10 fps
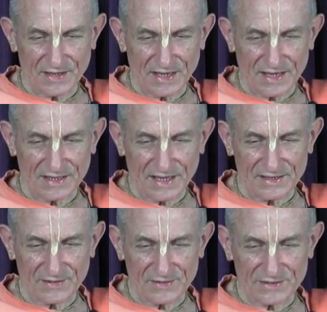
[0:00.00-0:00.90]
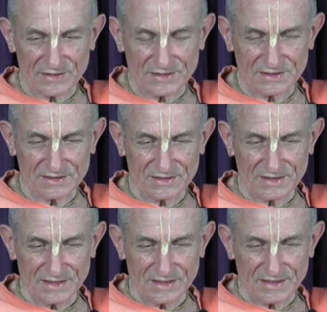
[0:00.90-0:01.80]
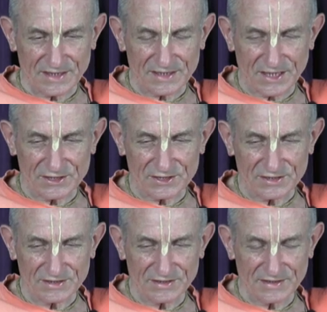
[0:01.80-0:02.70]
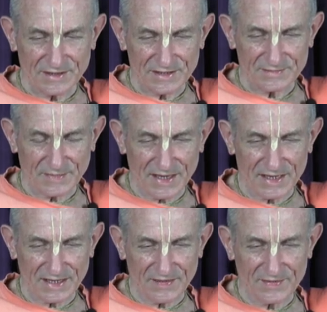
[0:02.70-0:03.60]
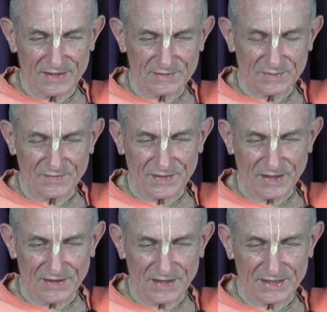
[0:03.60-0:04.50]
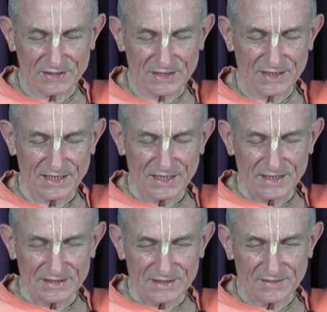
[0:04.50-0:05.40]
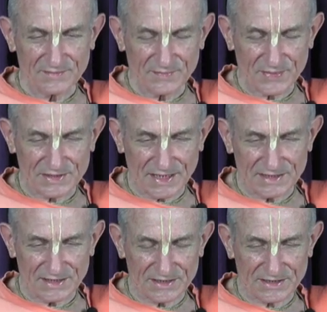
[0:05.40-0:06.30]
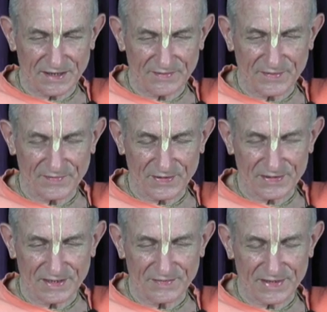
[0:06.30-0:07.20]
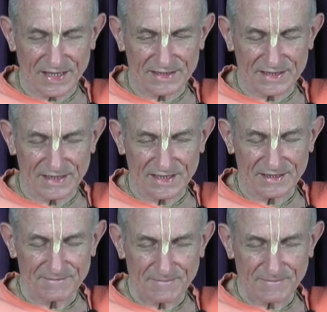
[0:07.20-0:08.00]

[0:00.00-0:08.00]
and under Krishna's dictation, this Maya Devi is moving her energy. She presents herself before the living entity,